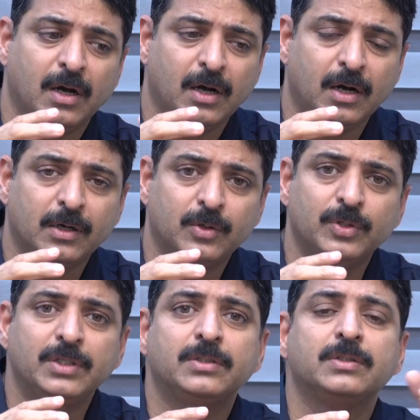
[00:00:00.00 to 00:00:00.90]
to
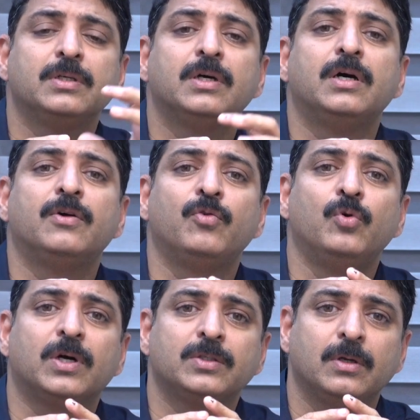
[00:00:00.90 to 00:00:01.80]
this
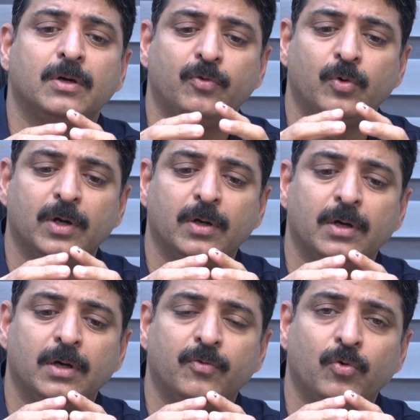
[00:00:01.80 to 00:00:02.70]

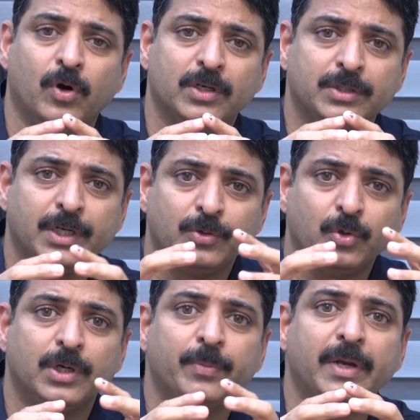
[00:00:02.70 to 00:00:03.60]
fluoxetine
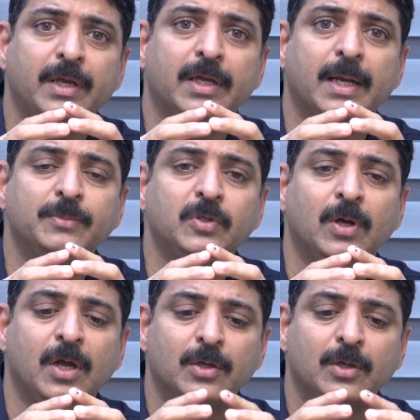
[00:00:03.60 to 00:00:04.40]
20 milligrams,